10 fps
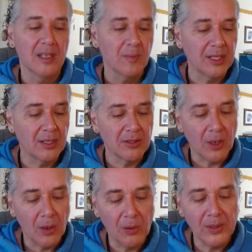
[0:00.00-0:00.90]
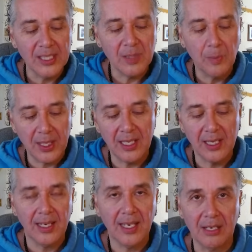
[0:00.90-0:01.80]
But there's always been
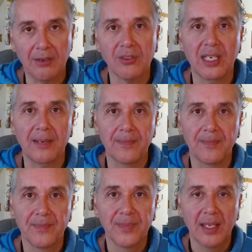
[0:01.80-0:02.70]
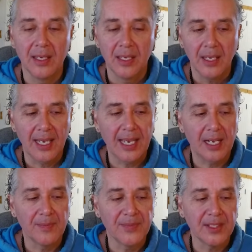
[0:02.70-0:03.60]
energy.
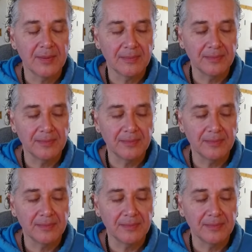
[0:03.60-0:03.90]
And